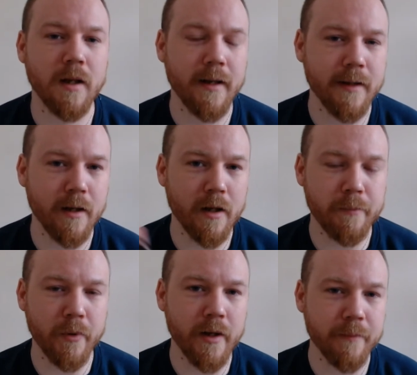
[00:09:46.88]
And then I
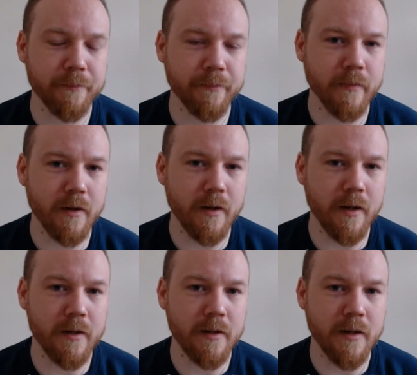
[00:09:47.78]
put it
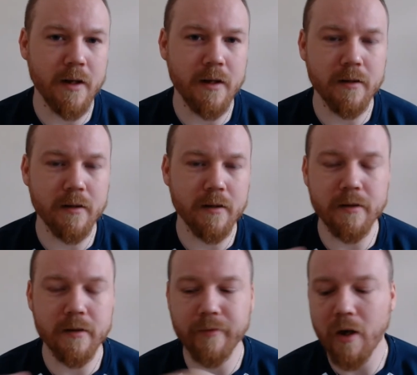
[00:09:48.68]
in the
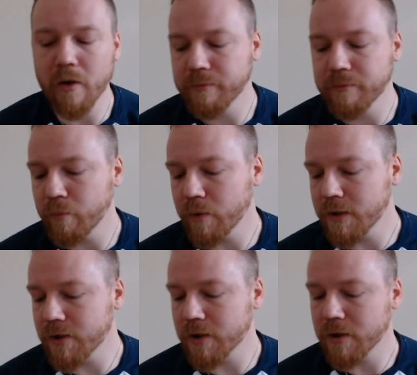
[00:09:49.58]
vial with
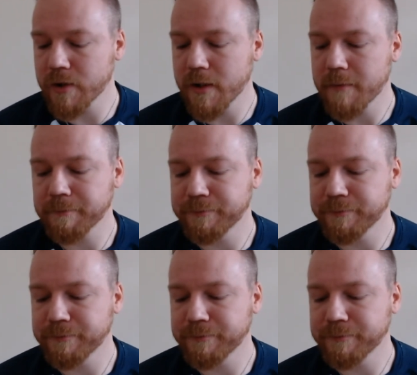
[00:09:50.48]
the solution in.